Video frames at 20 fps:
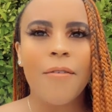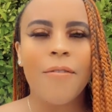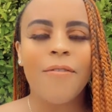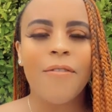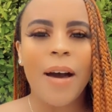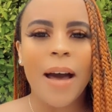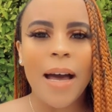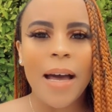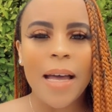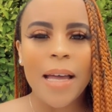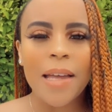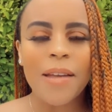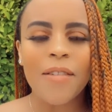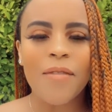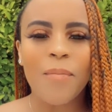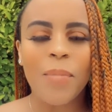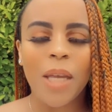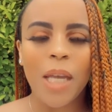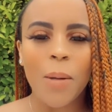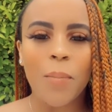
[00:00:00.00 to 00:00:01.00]

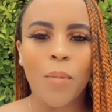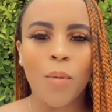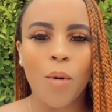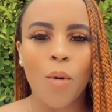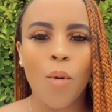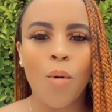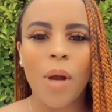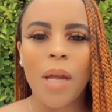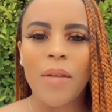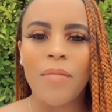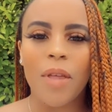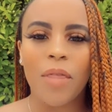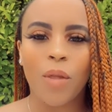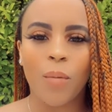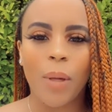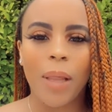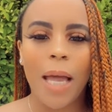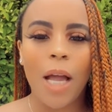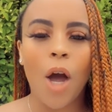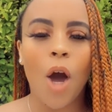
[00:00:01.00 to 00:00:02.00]
five people or even
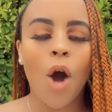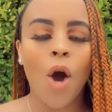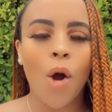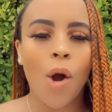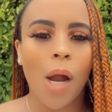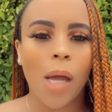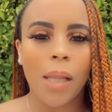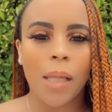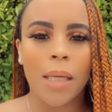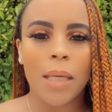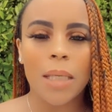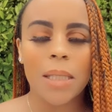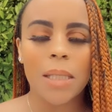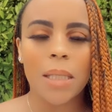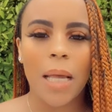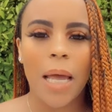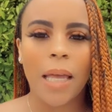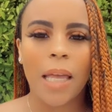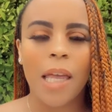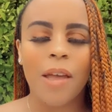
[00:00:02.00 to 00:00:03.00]
three, like a hard list.
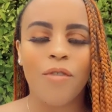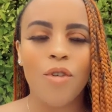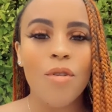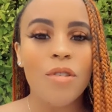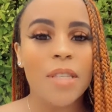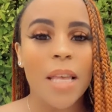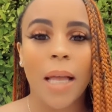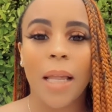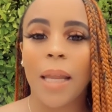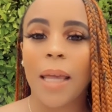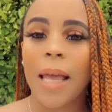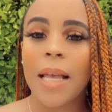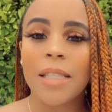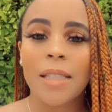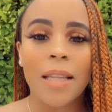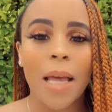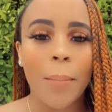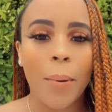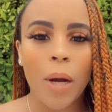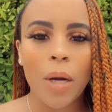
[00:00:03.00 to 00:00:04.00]
Like if you second
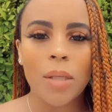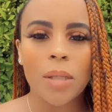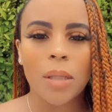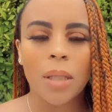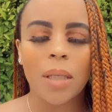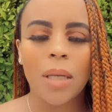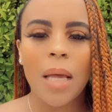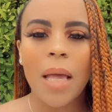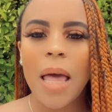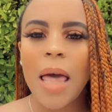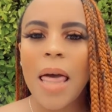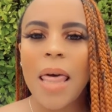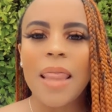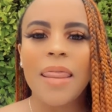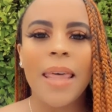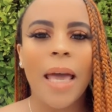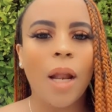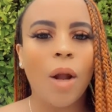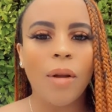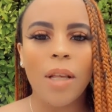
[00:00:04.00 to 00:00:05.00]
guessing that person,
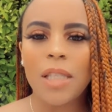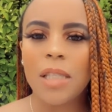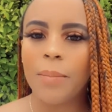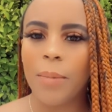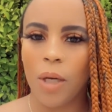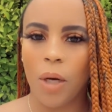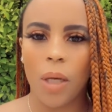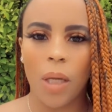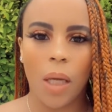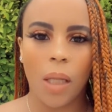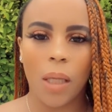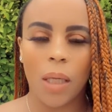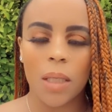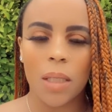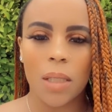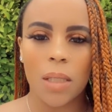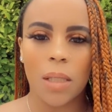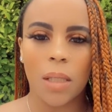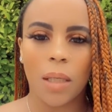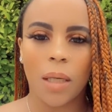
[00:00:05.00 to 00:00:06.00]
they don't need to be on your list.